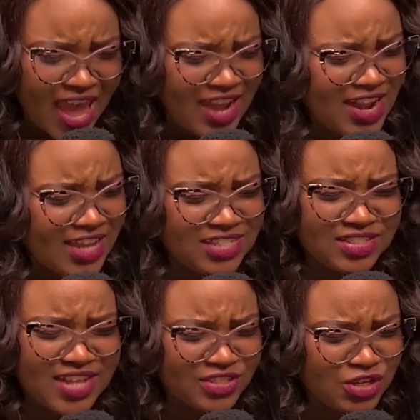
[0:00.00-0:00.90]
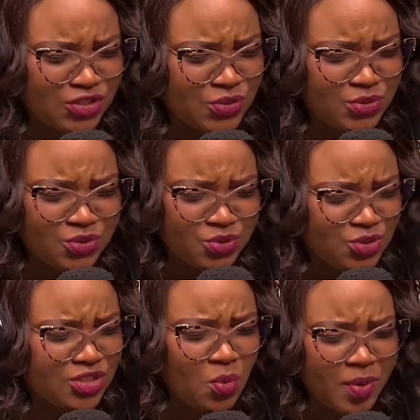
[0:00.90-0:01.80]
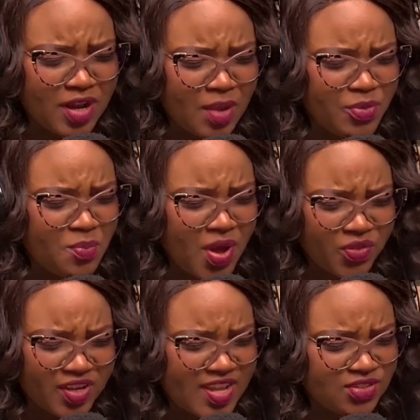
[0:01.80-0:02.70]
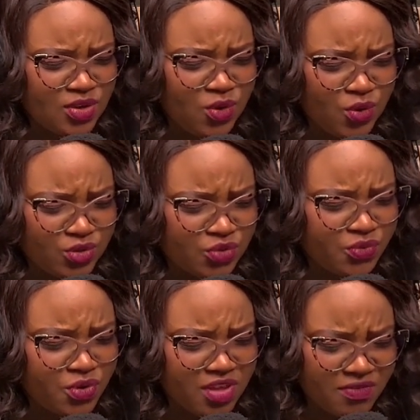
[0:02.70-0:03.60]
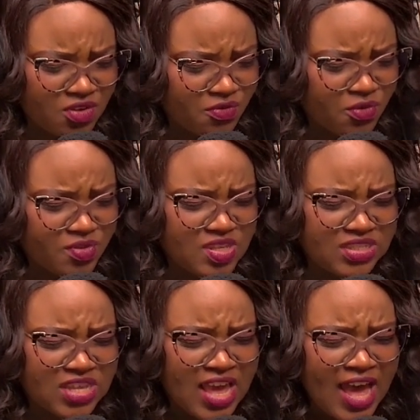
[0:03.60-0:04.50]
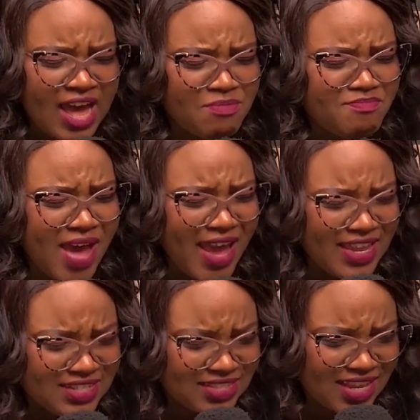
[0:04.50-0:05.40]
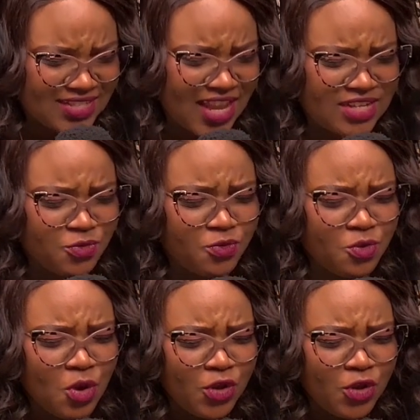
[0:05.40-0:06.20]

And I just ask you to just open up your mouth and ask the Lord to forgive you for this mindset and to,